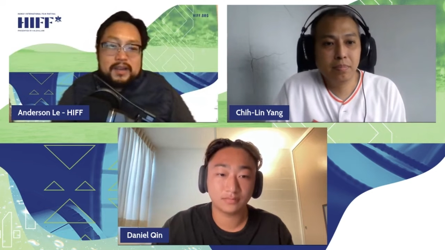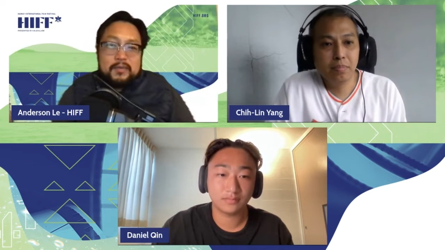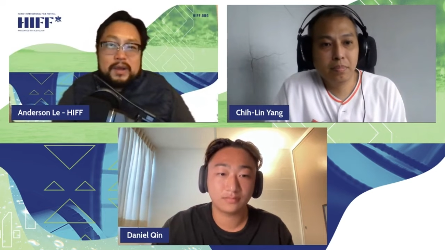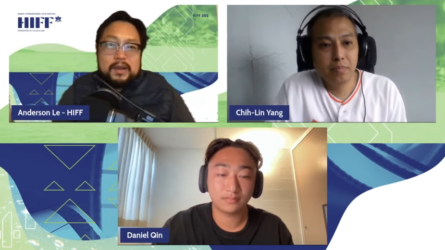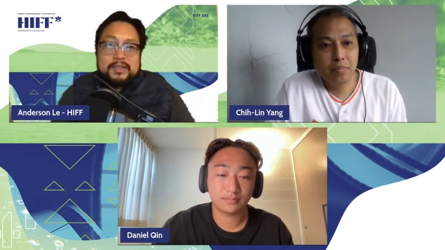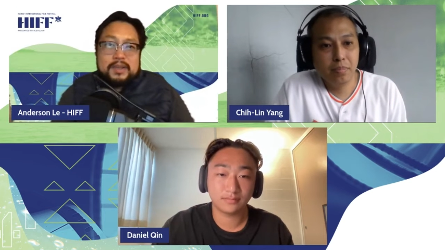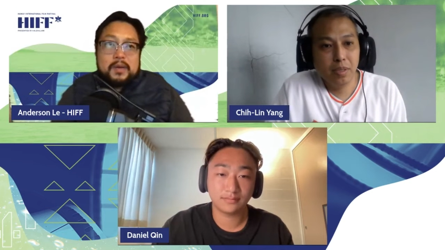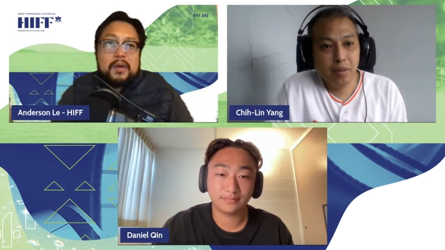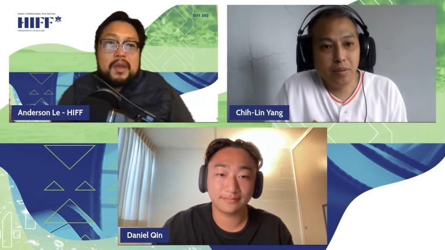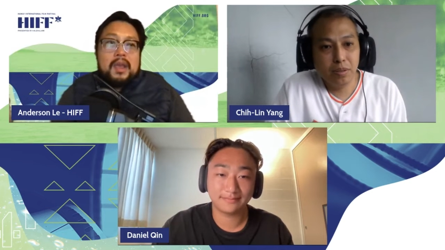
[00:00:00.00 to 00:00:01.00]
Speaker 1: Wow.
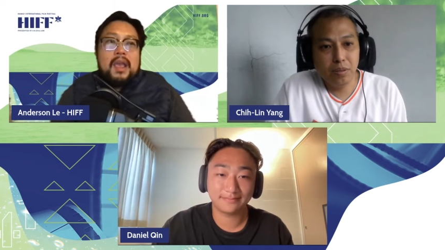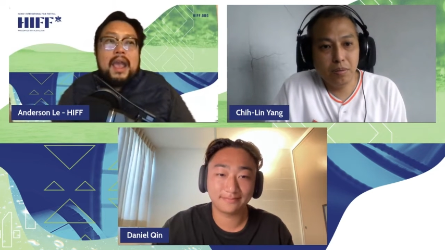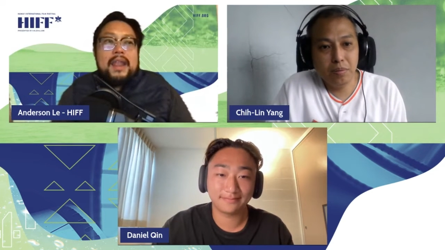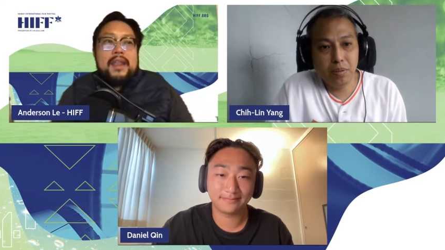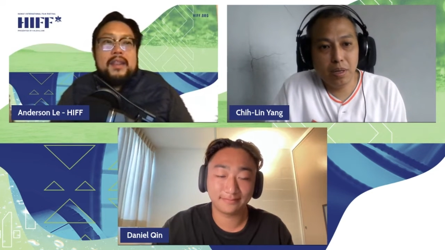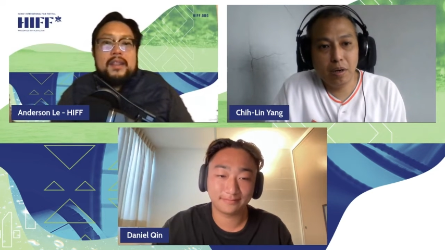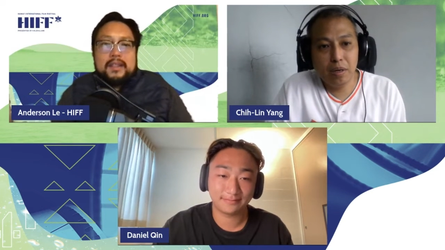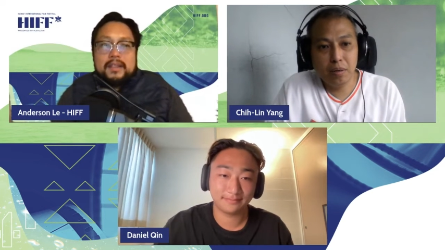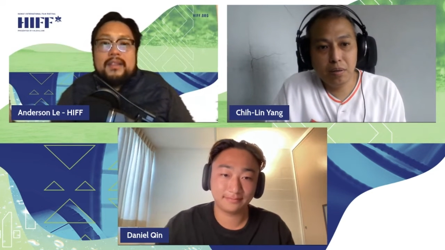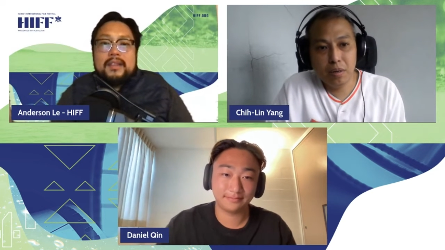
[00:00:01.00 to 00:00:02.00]
So. So and then I
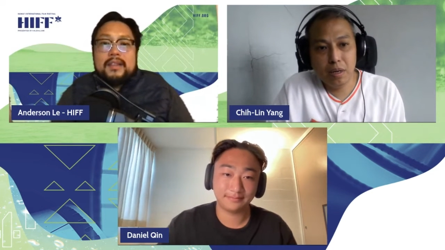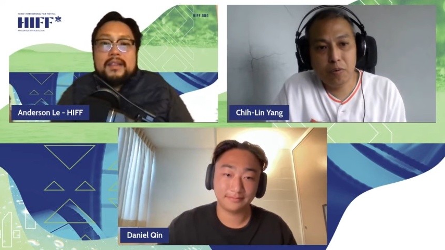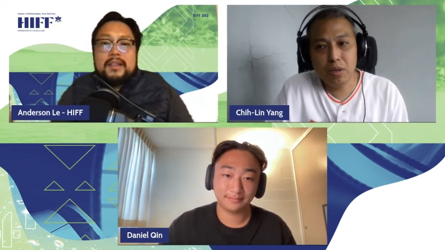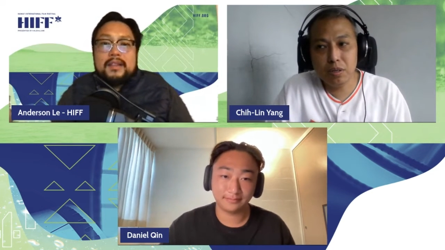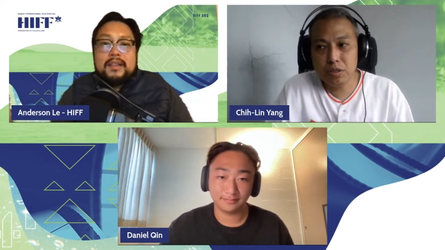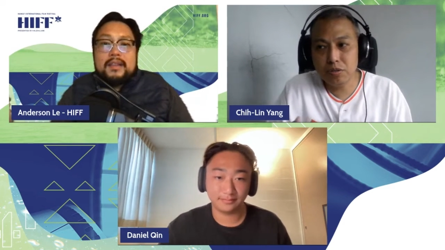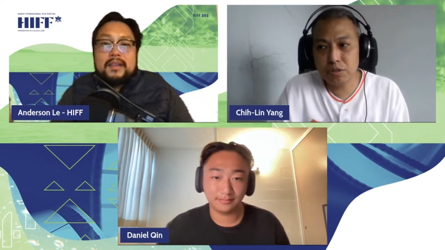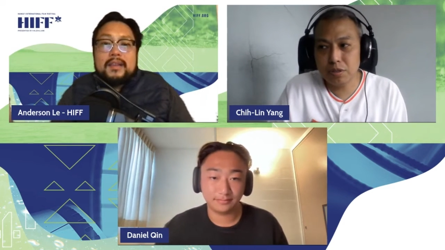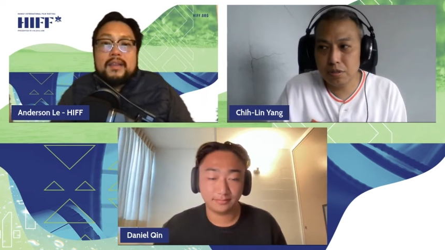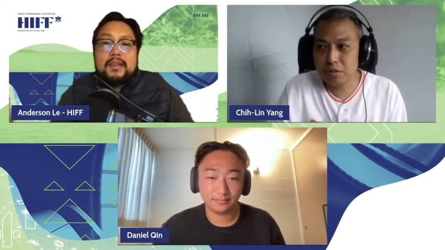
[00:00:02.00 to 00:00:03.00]
Speaker 2: I want to
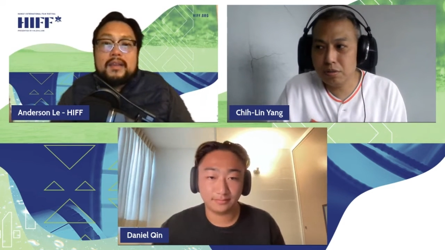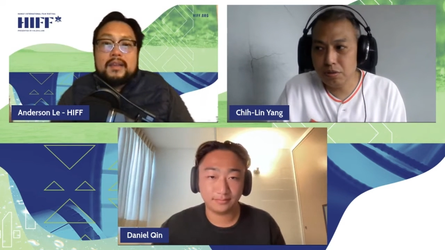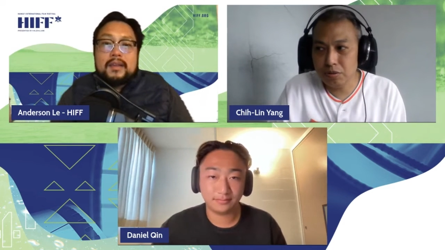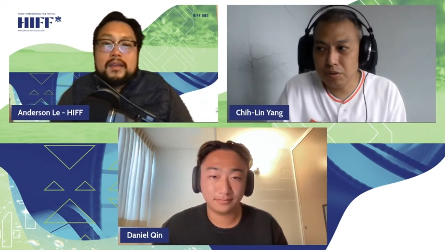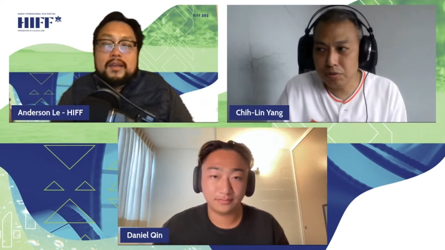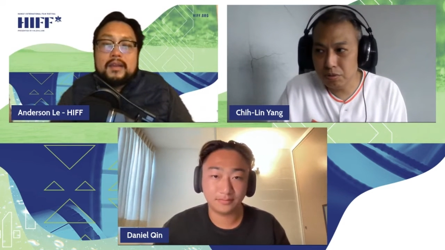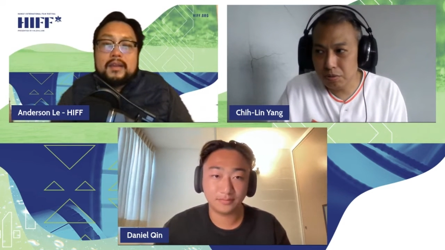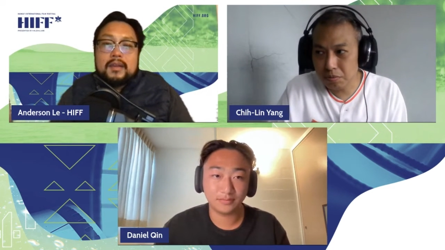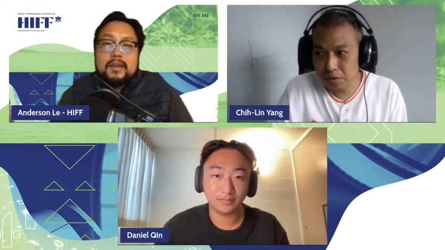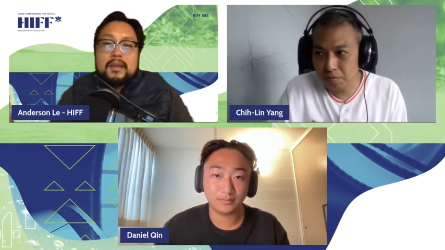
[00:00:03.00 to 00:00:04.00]
use this, you know,
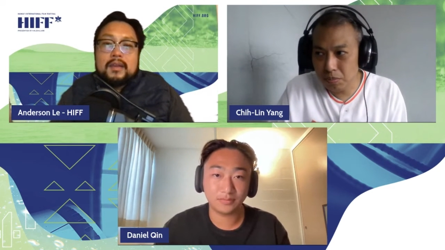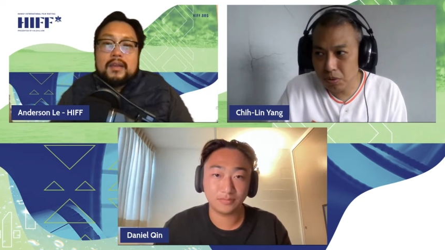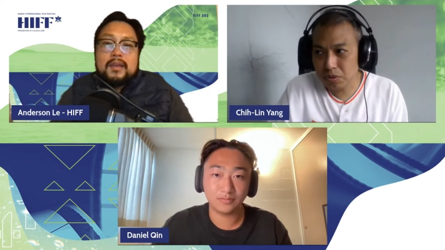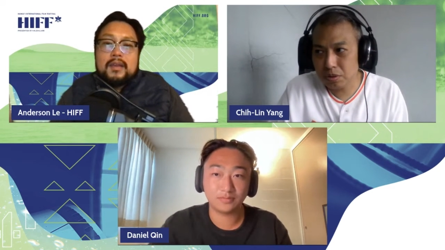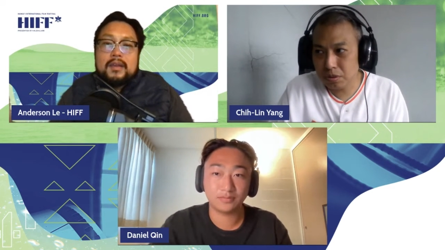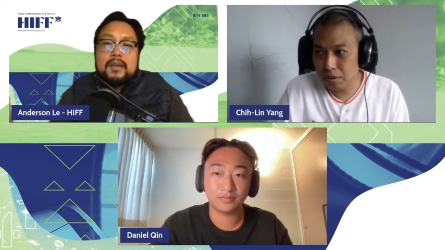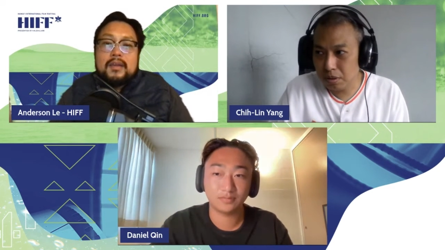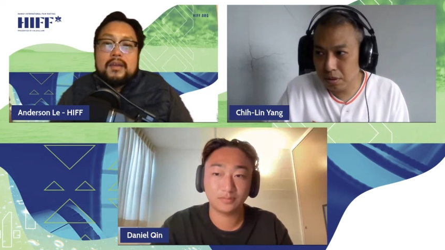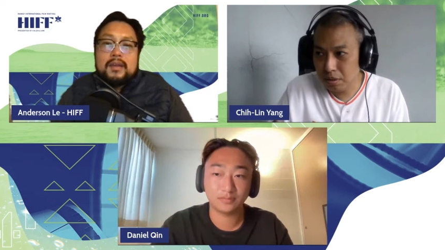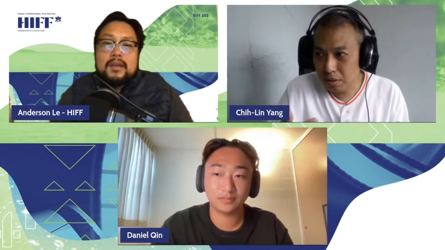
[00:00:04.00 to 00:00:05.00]
the most.
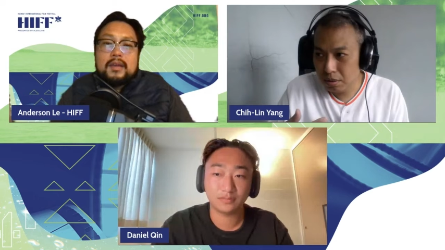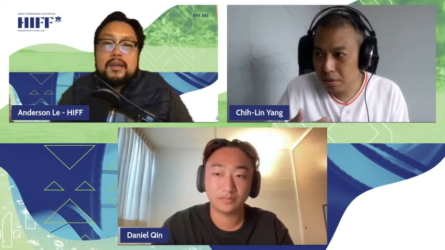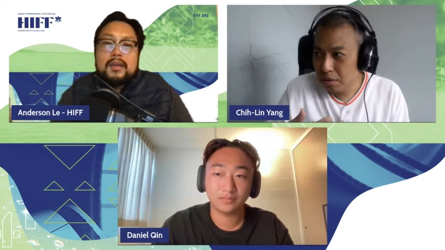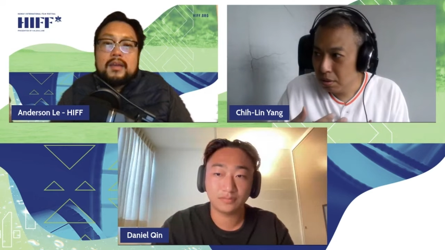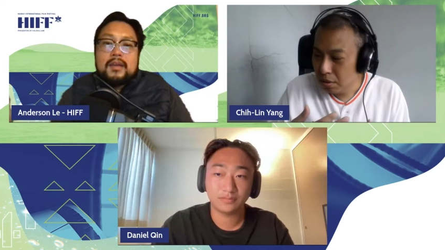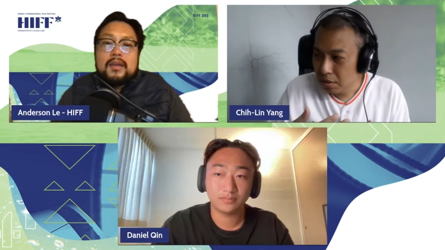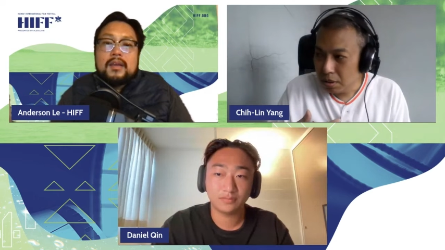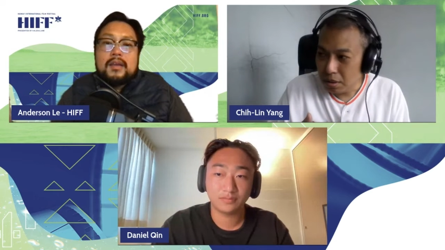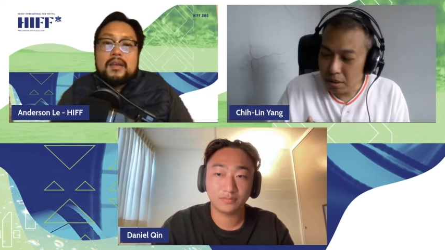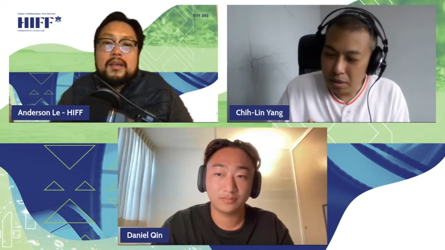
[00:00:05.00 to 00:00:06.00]
Uh,
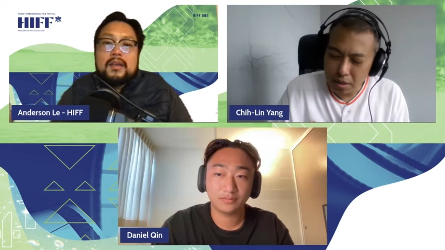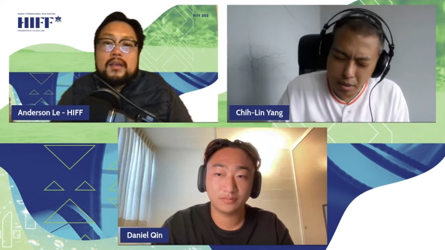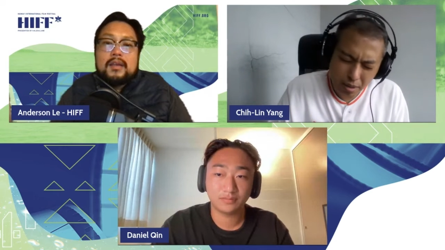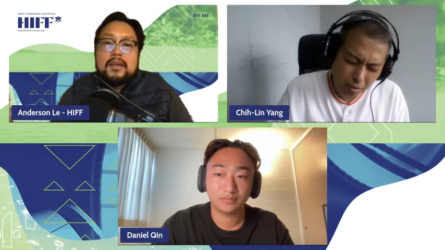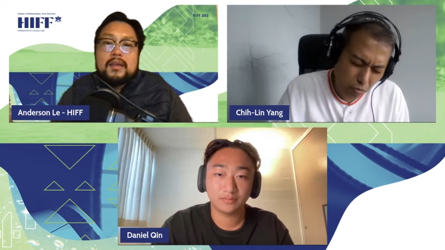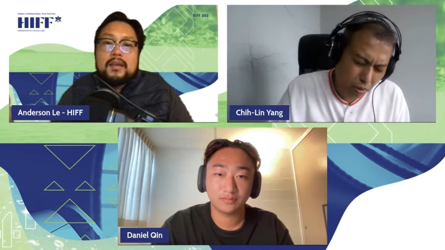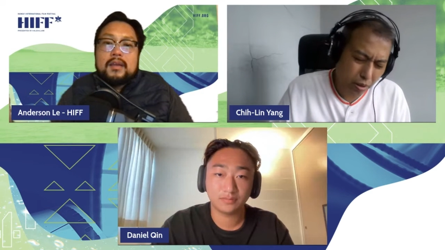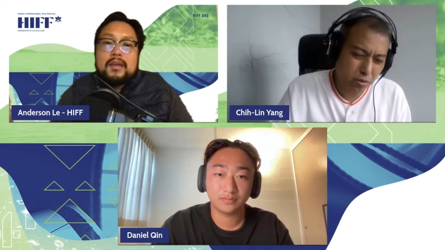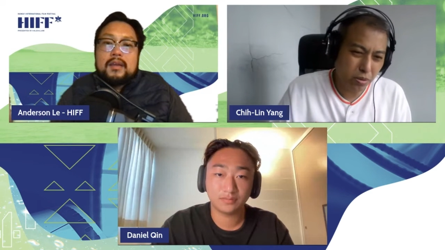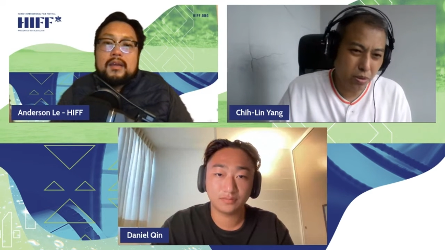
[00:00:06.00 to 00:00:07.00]
uh,
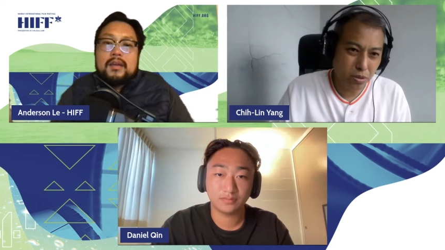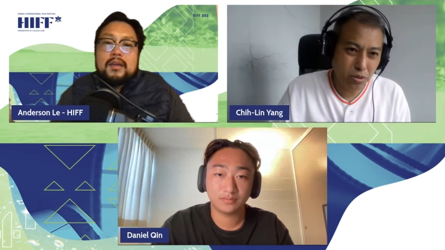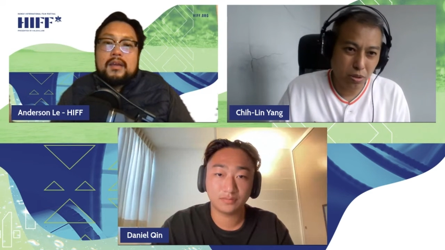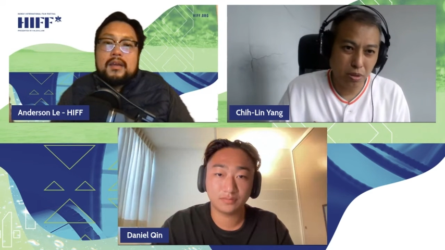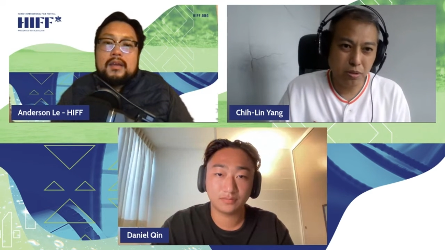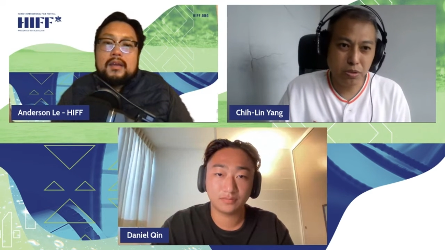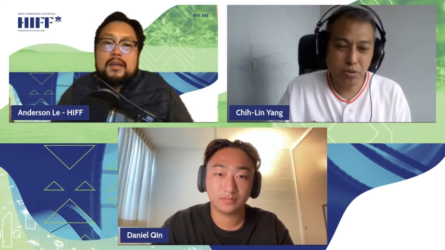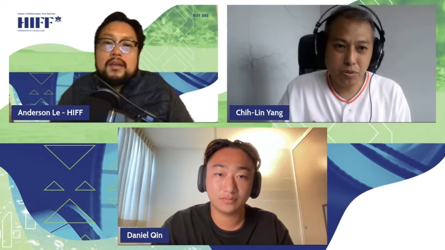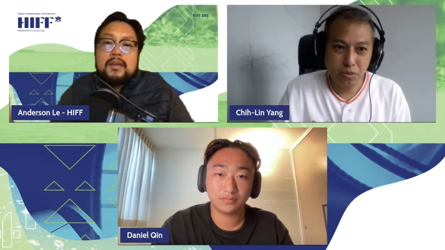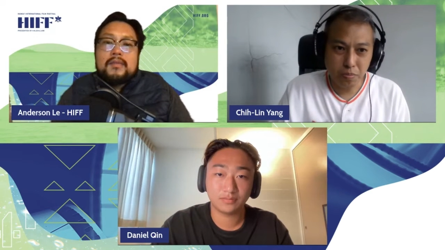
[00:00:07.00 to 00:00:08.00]
well-known song to